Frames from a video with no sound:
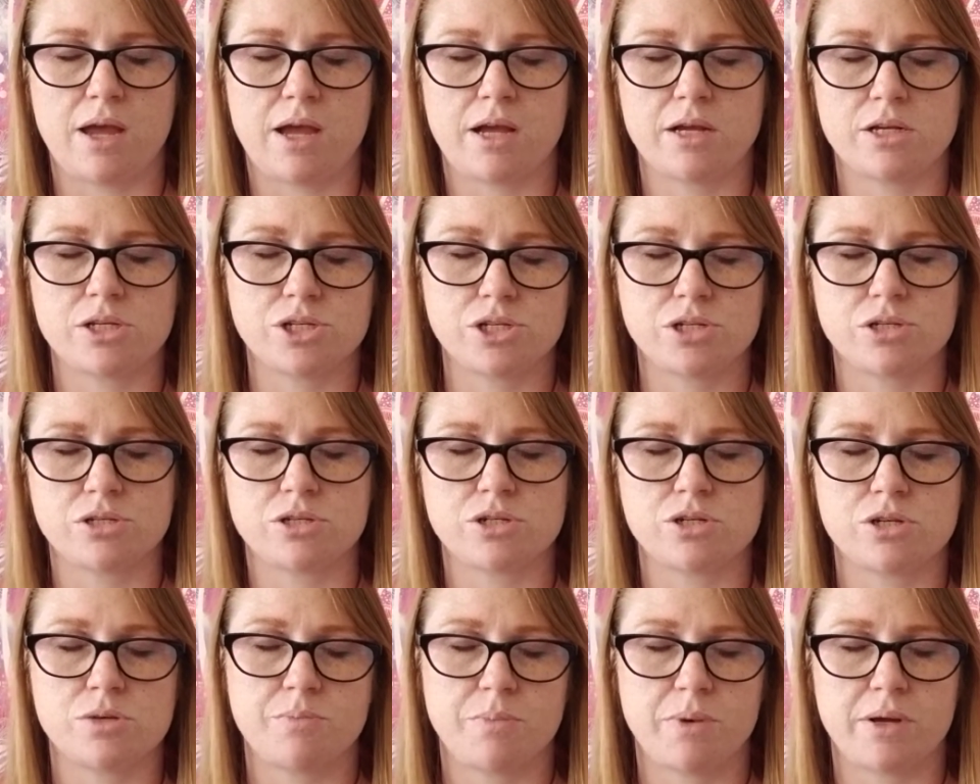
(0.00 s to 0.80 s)
Action
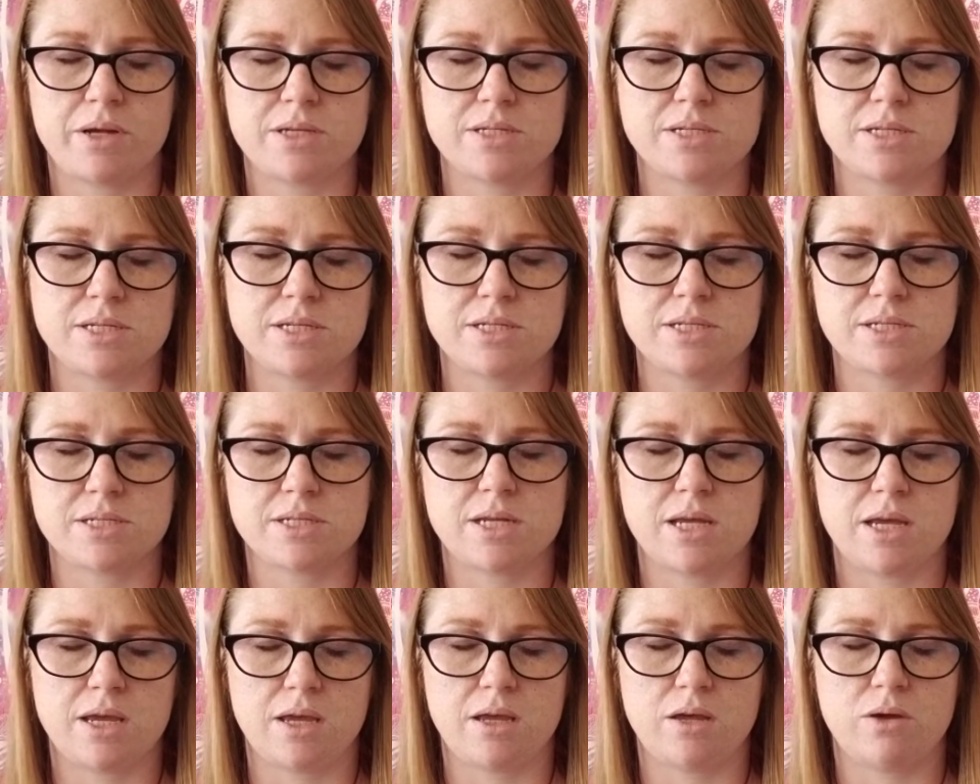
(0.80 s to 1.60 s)
should Pisces
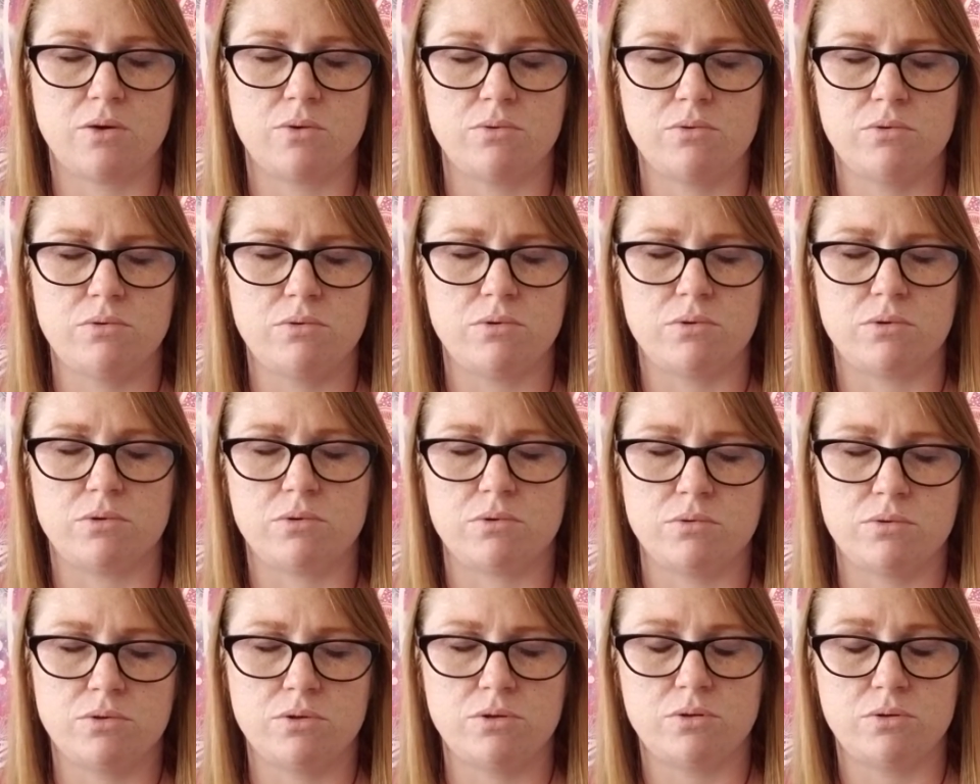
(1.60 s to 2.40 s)
take? Ooh,
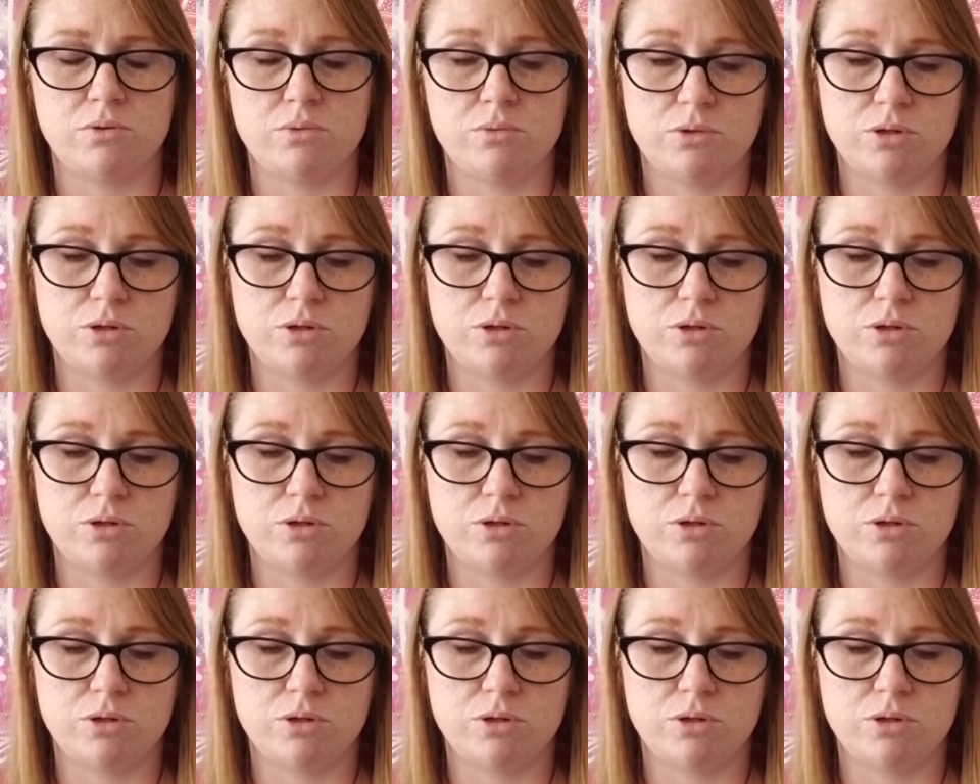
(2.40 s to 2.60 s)
ooh,